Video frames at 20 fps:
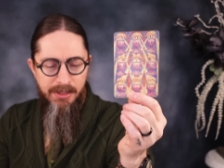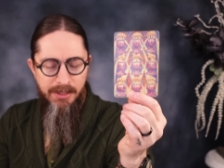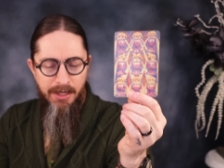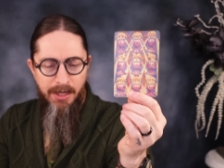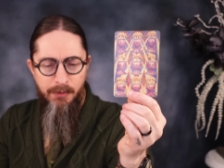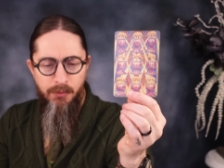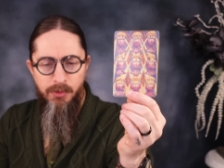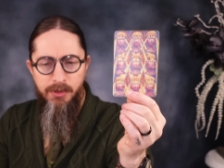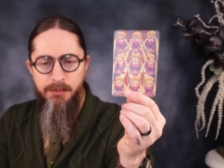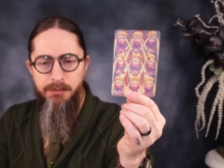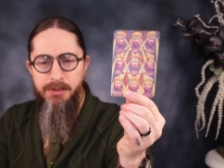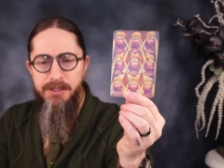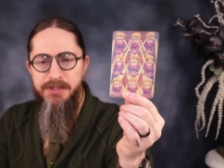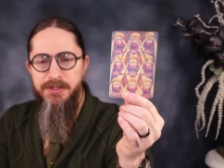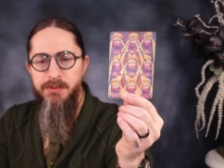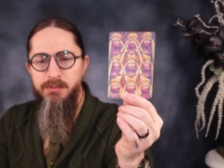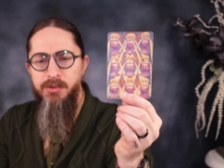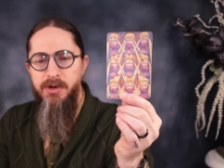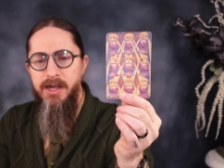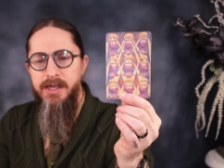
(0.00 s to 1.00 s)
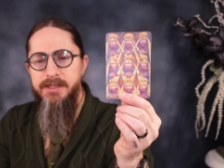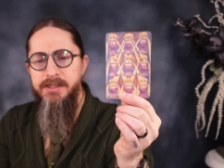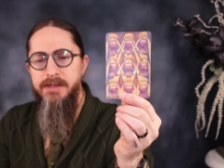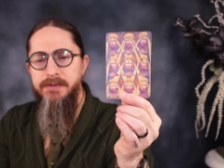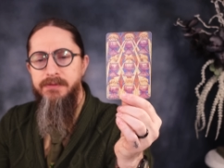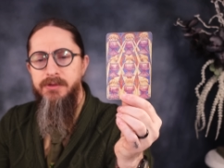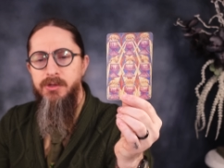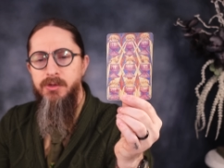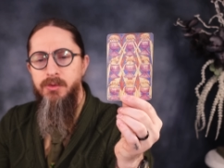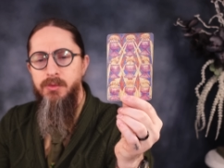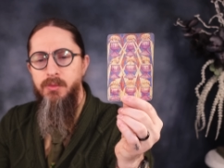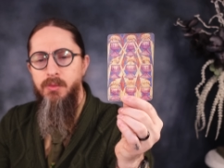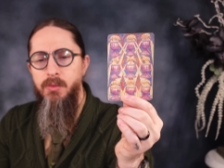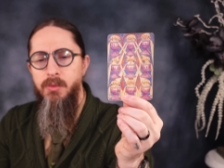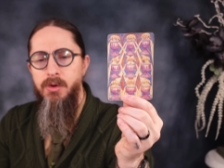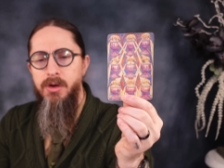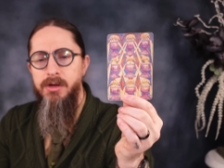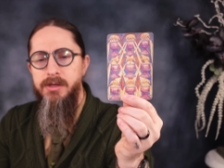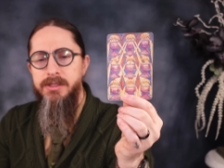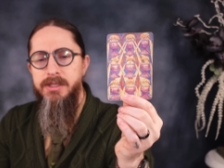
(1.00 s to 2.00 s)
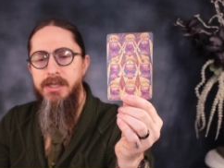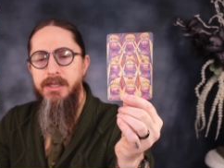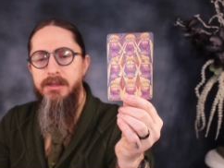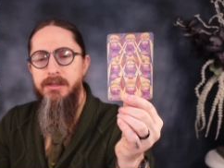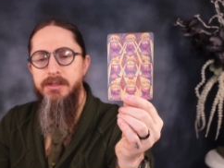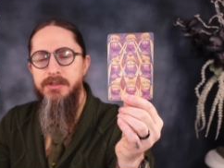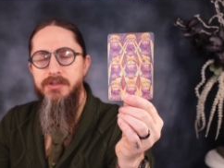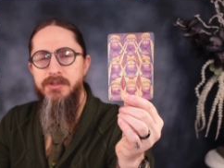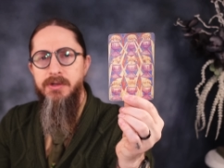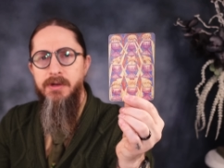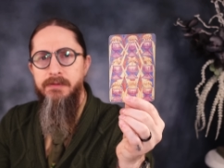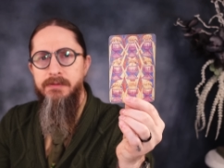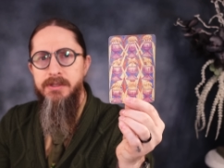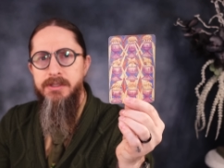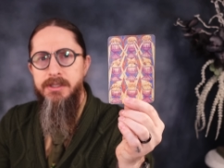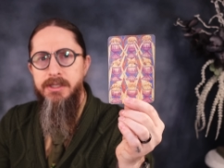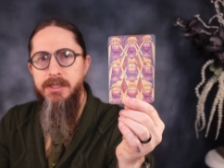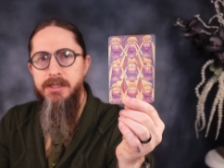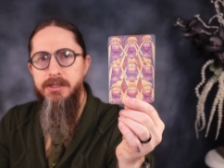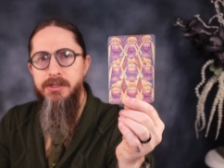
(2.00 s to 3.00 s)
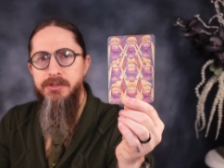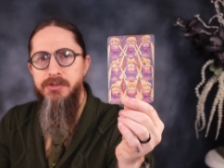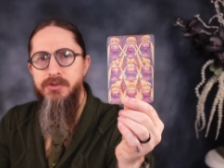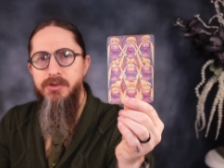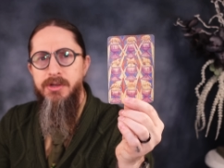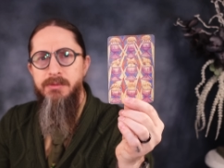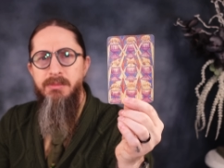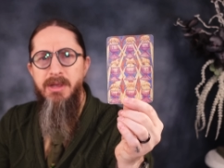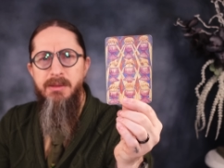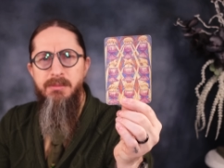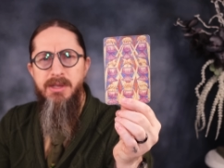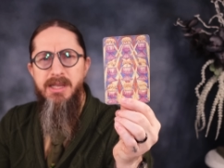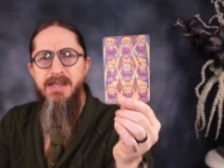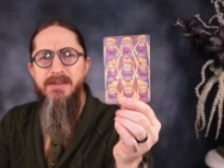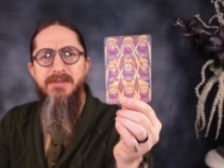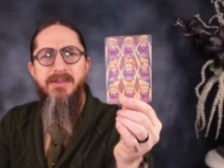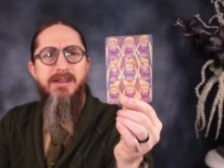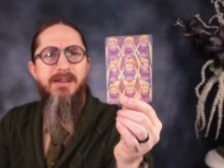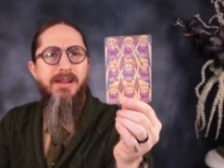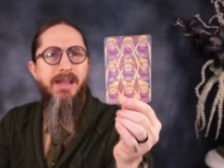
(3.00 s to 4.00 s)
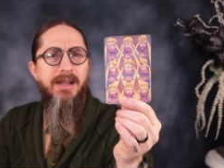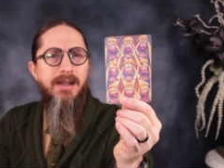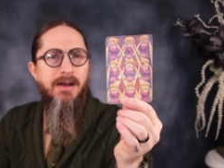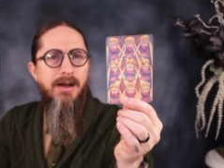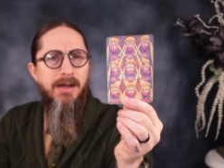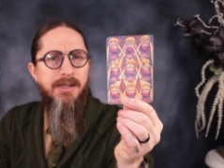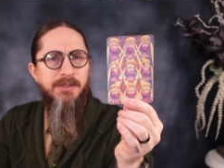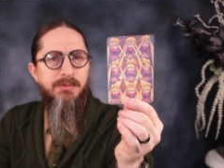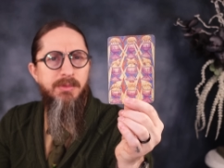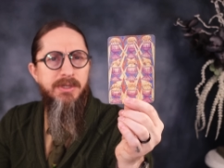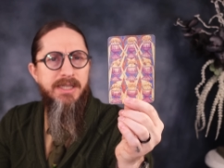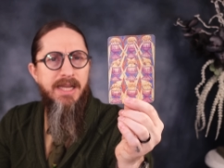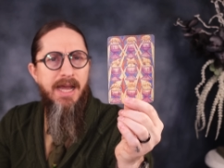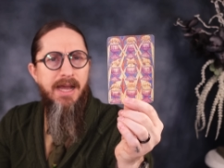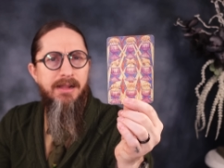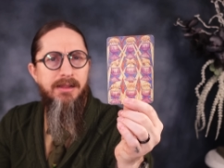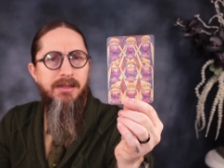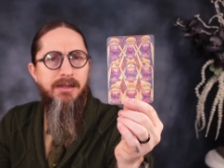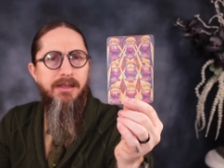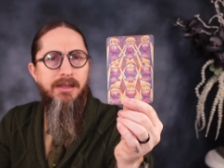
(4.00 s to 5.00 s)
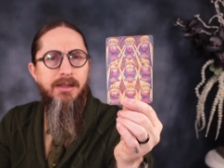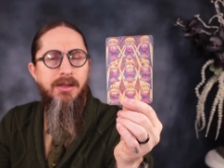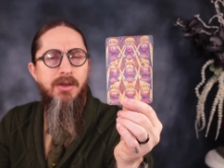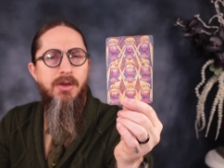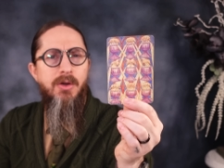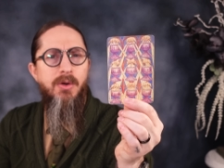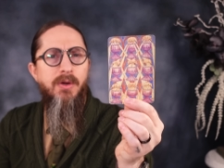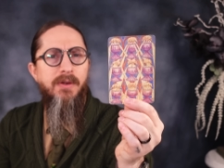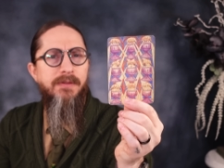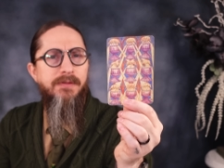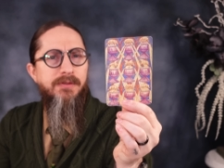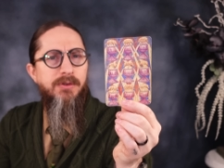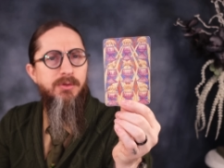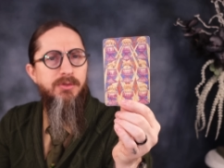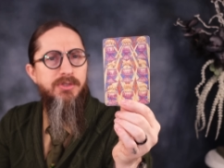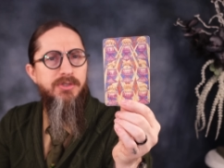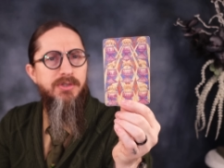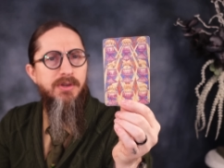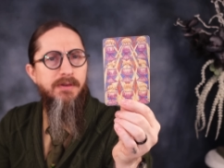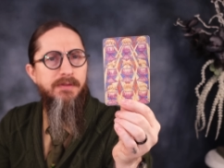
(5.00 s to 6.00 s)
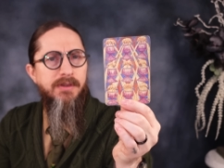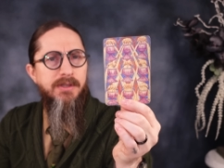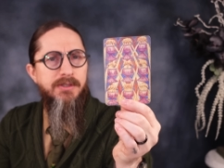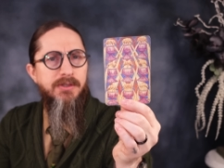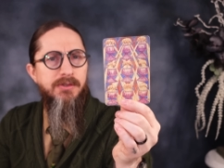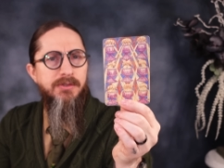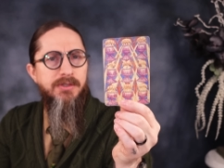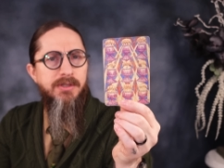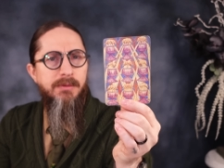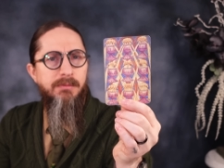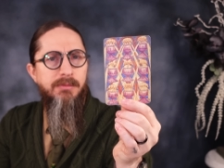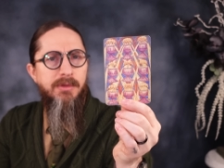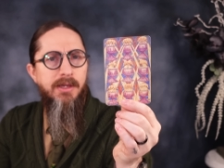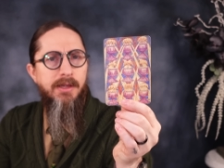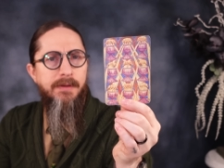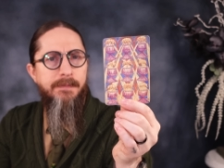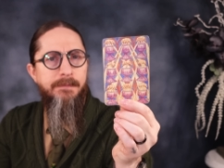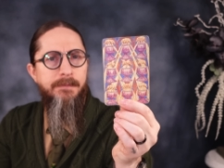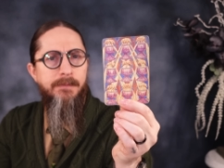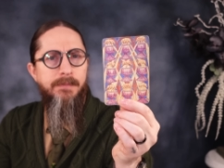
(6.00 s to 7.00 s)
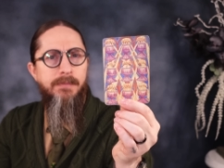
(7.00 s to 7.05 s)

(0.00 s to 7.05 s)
I wouldn't be surprised if you worked in the service industry, maybe even like hospitality or food service or something.